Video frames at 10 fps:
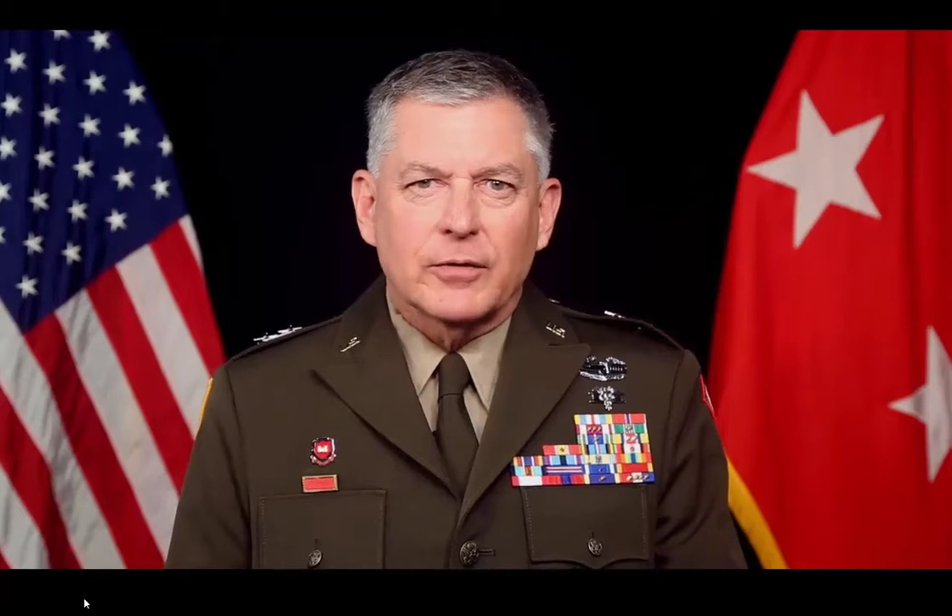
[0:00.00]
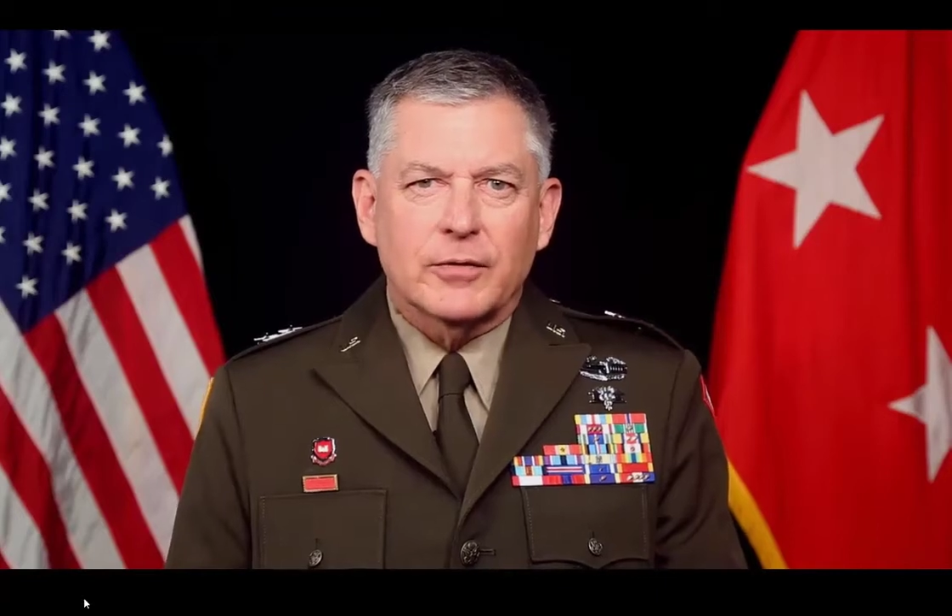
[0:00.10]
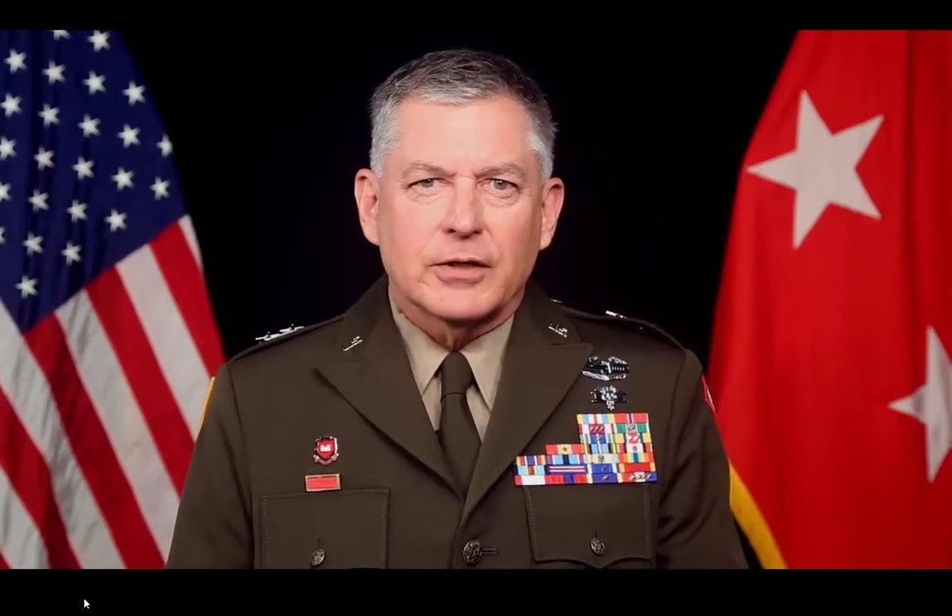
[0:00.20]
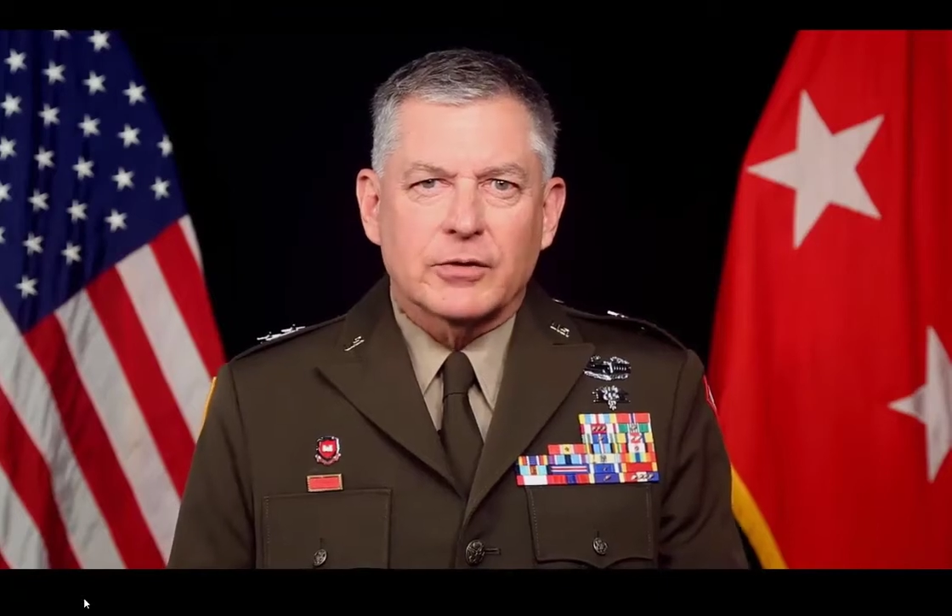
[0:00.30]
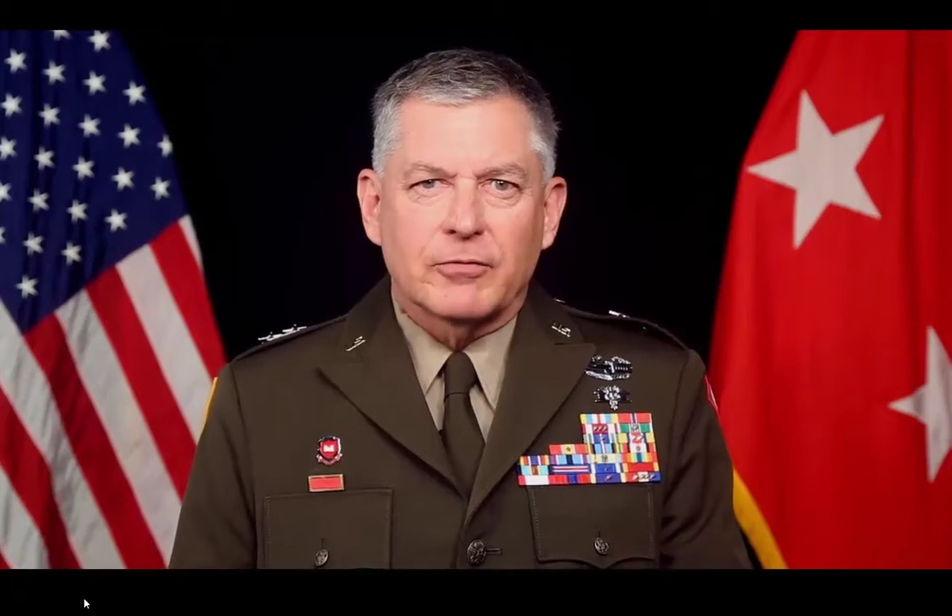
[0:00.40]

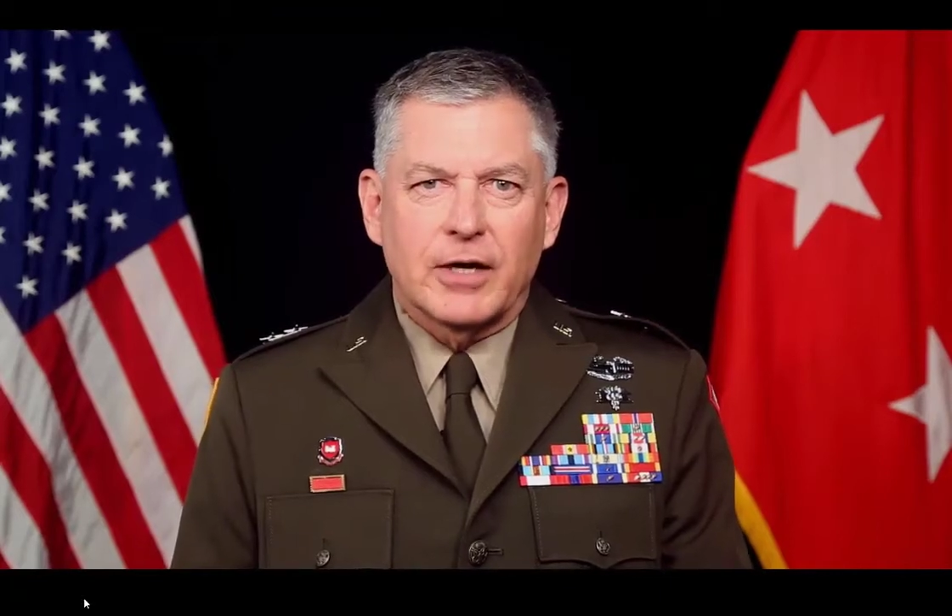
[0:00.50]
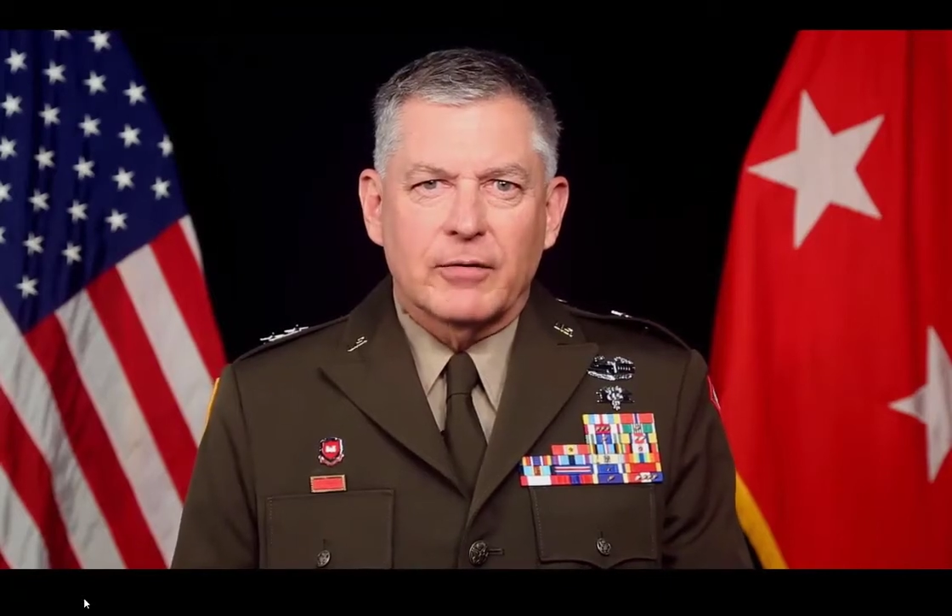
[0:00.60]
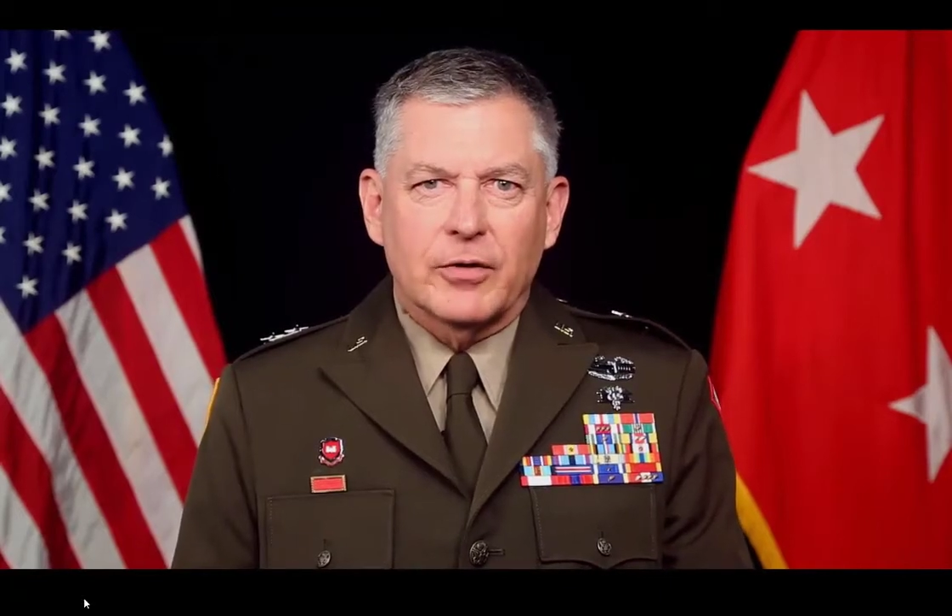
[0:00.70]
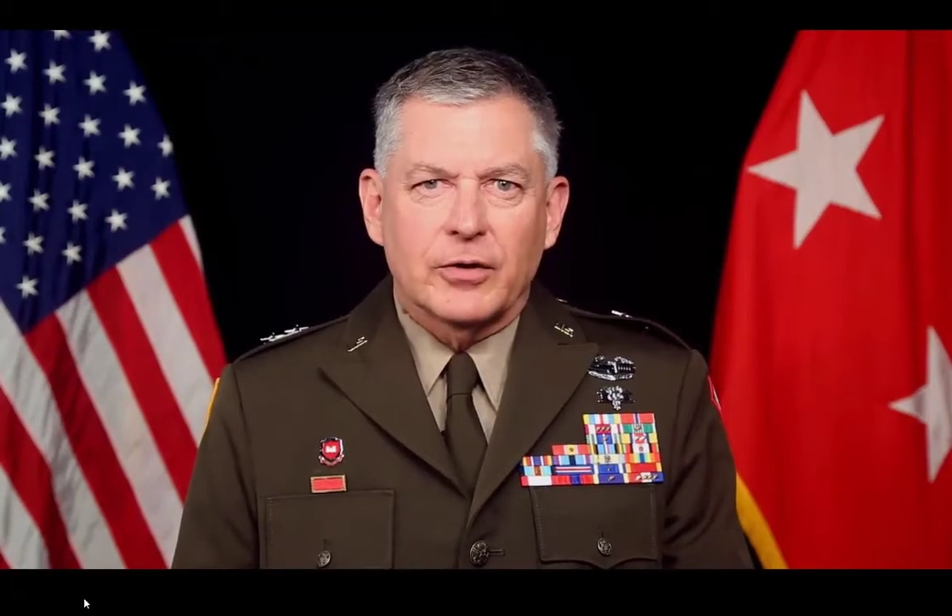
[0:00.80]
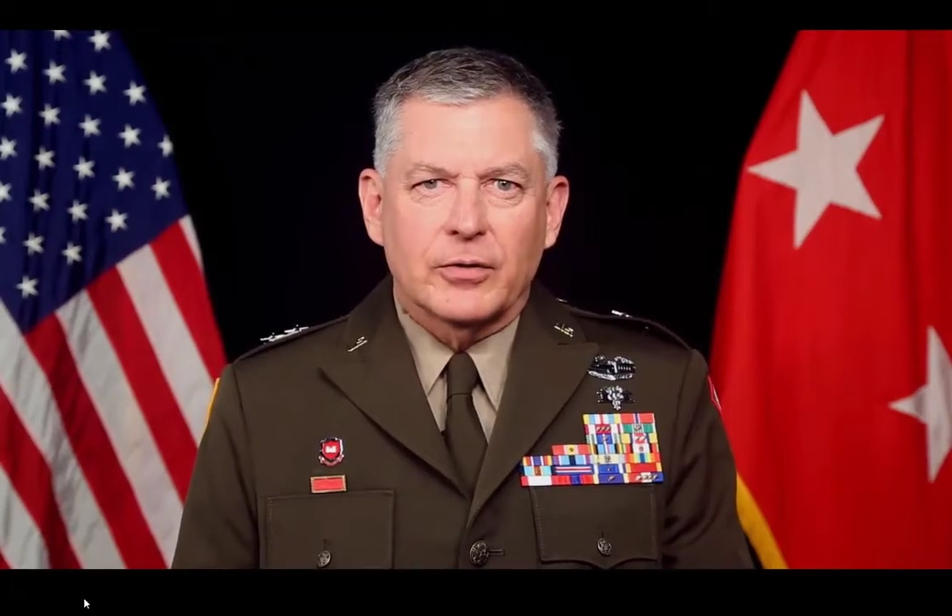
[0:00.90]

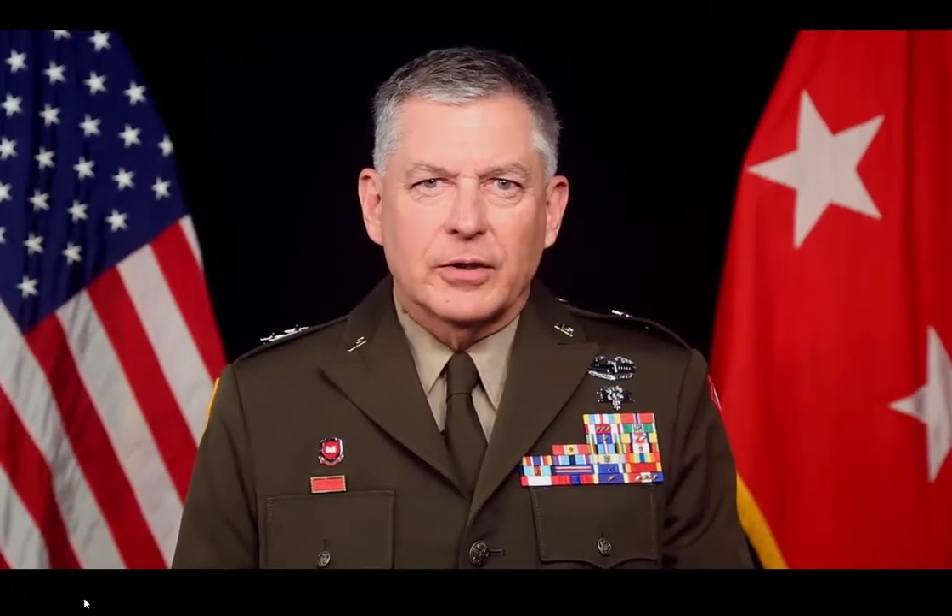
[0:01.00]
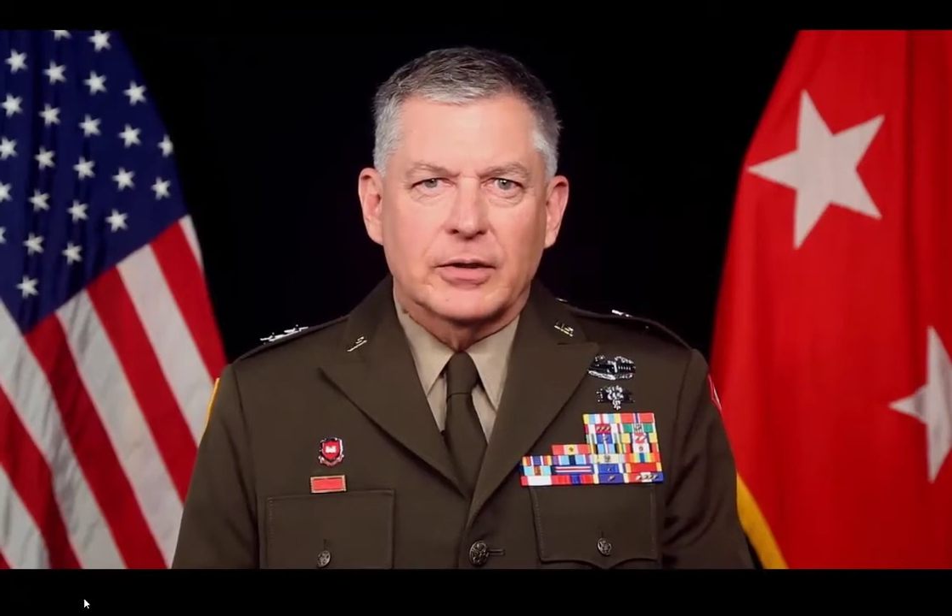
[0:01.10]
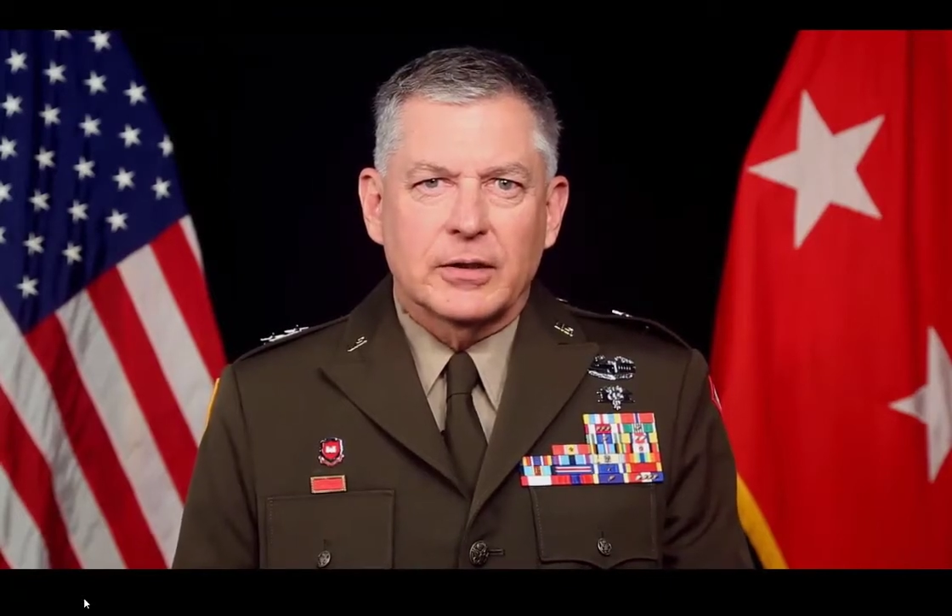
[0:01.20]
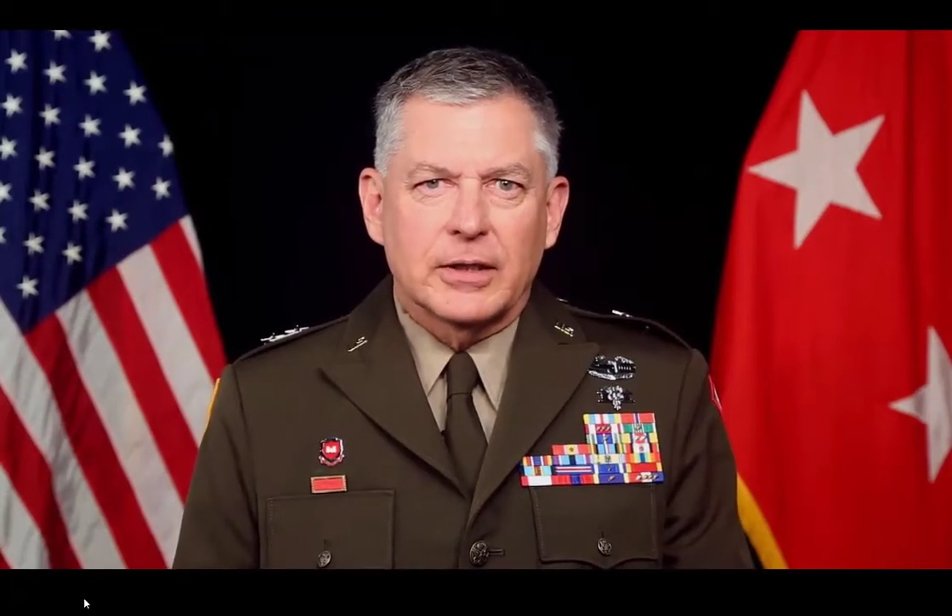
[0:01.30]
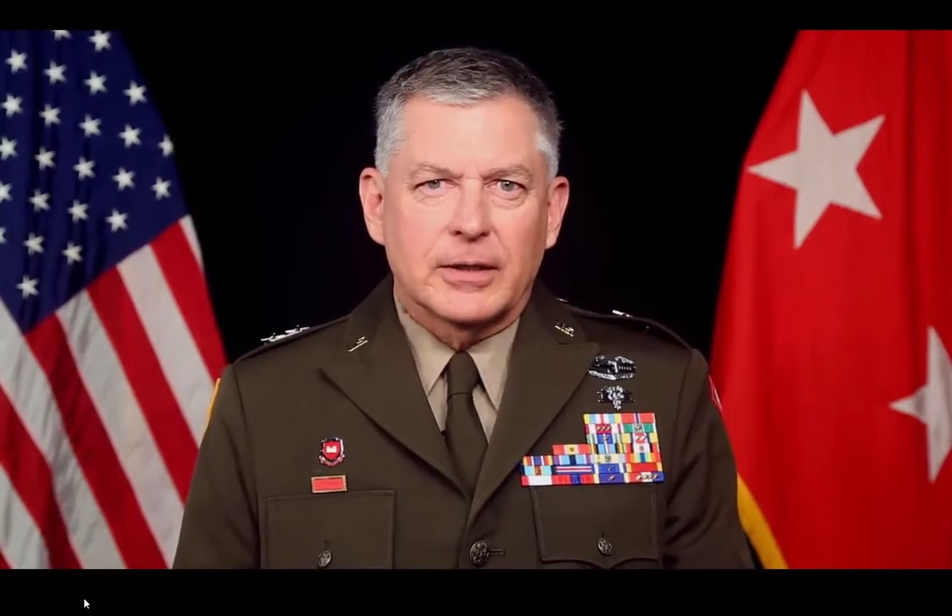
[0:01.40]
12,500